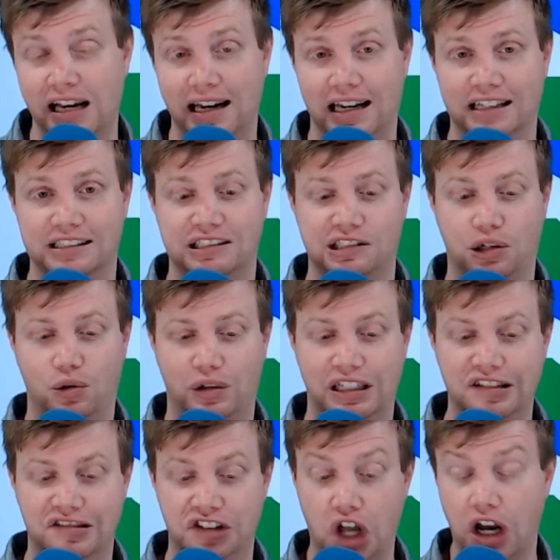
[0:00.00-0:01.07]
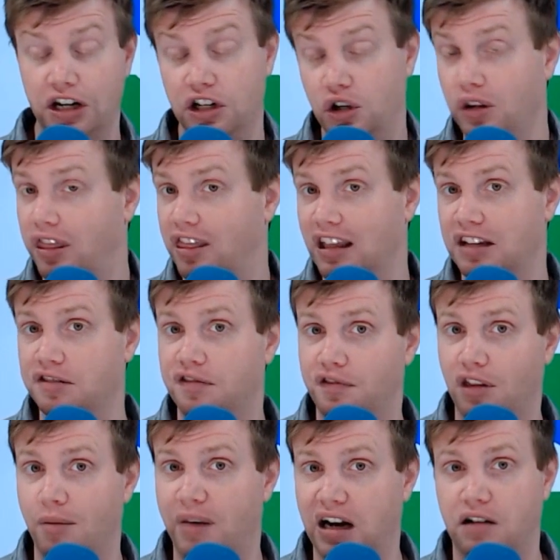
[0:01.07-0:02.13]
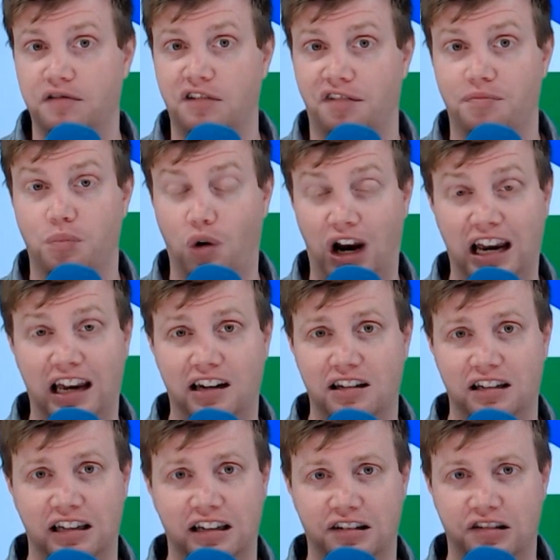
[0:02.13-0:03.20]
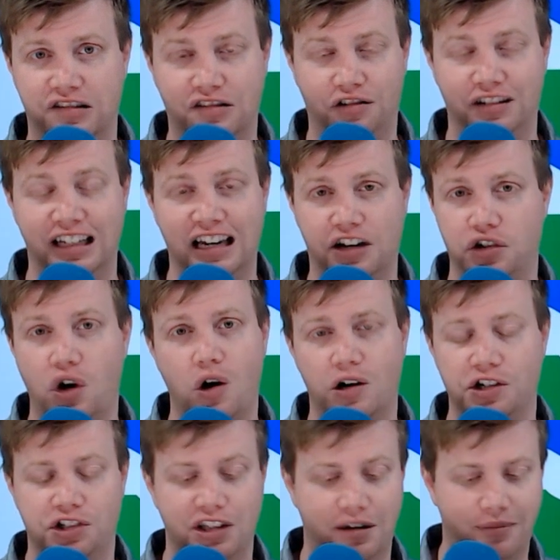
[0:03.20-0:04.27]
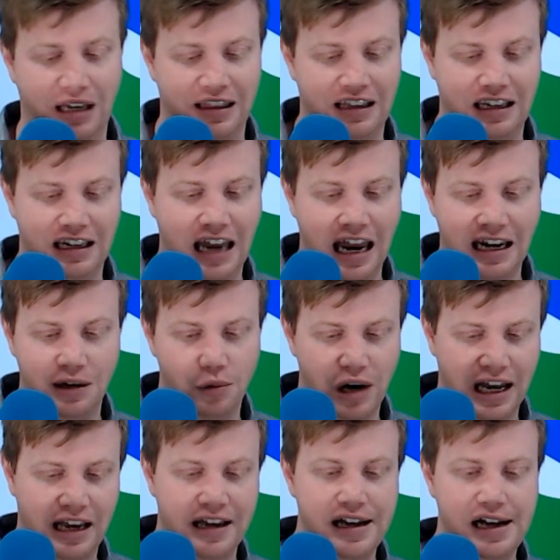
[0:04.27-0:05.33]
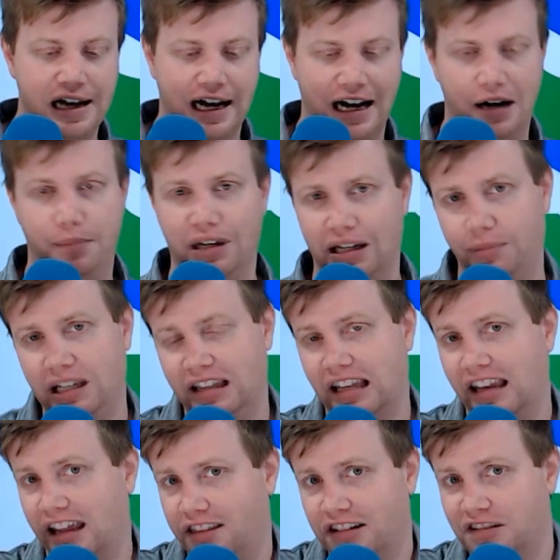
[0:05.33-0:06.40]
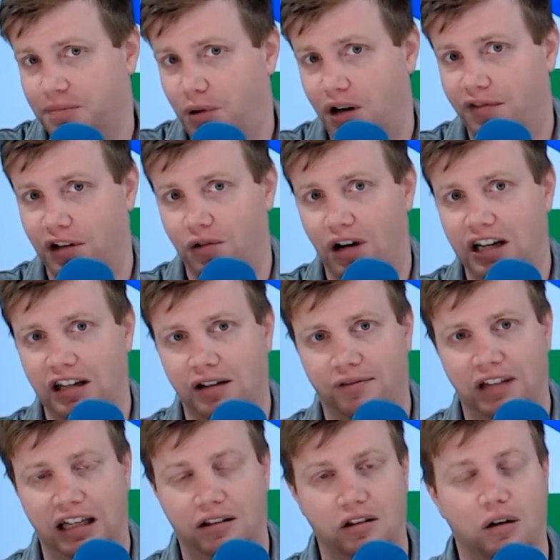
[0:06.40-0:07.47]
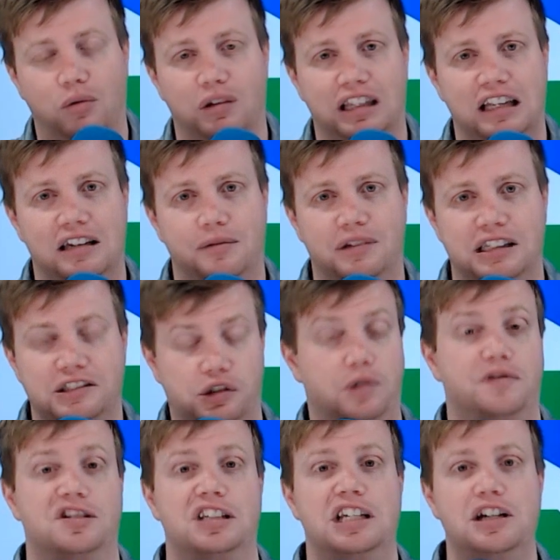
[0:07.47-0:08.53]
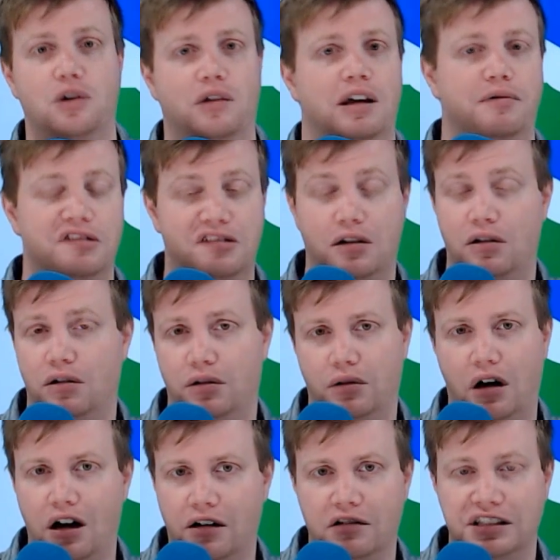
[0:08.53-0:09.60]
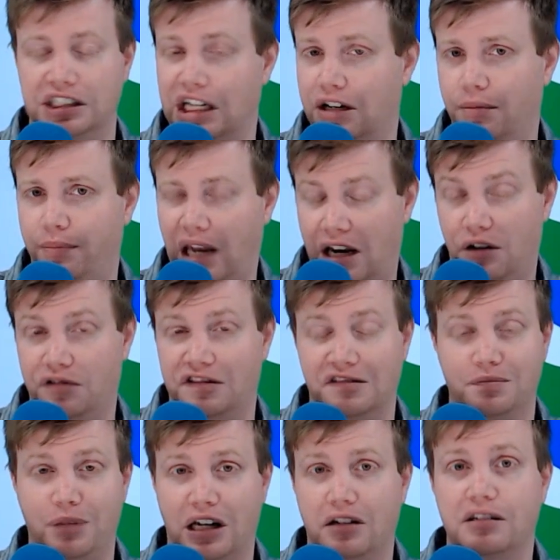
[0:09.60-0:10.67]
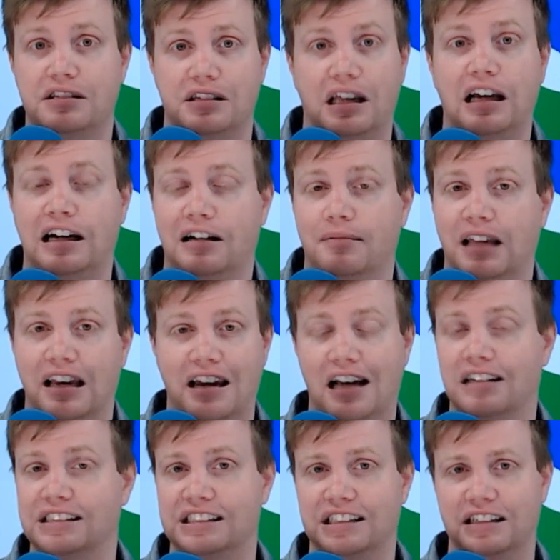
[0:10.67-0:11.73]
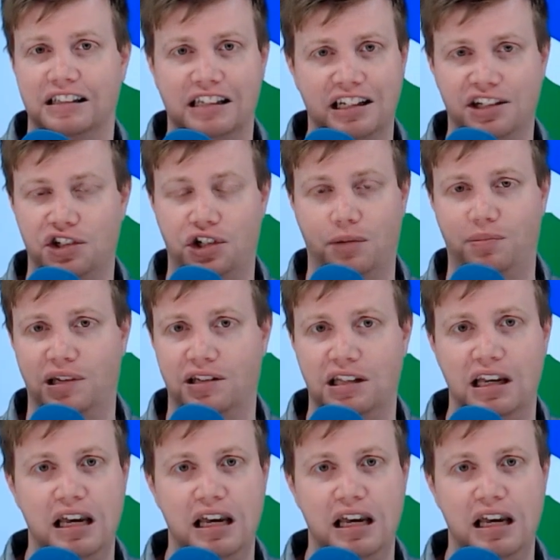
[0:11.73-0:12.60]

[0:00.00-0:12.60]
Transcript: And so he's done good things for the Microsoft brand and certainly not tarnished them, I think, in any way. Uh, but I mean, nothing's perfect, right? You have like, look what they did with the Surface Neo. That was all under Panos's belt. Um, they announced it and didn't ship it.